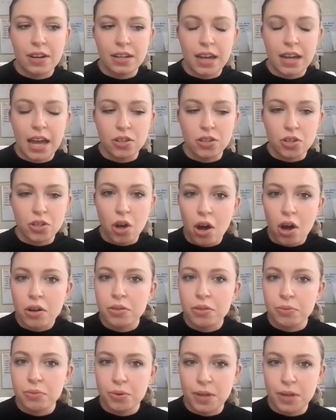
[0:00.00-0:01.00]
and, and
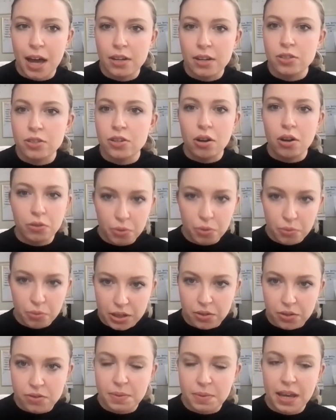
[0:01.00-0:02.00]
talk through that and talk through
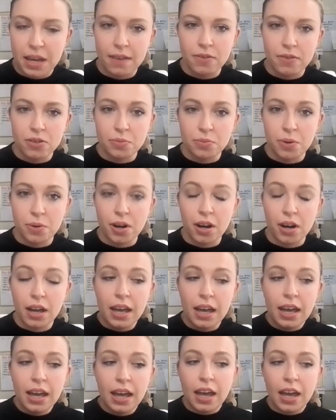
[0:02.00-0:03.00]
what those behaviors were
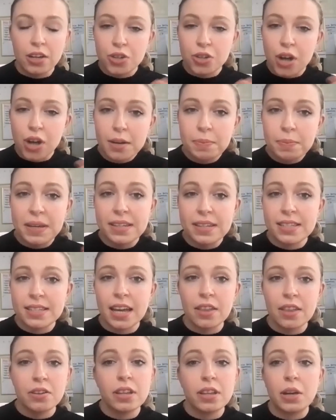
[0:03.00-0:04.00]
and try to piece
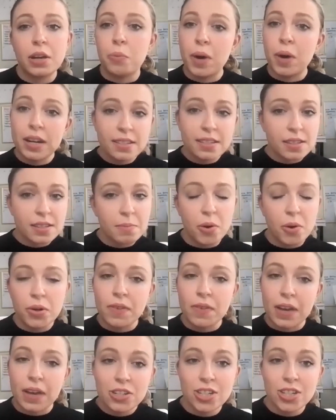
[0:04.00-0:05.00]
together, like, what is the
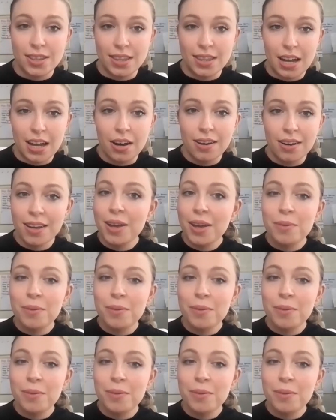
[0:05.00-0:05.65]
motivation there?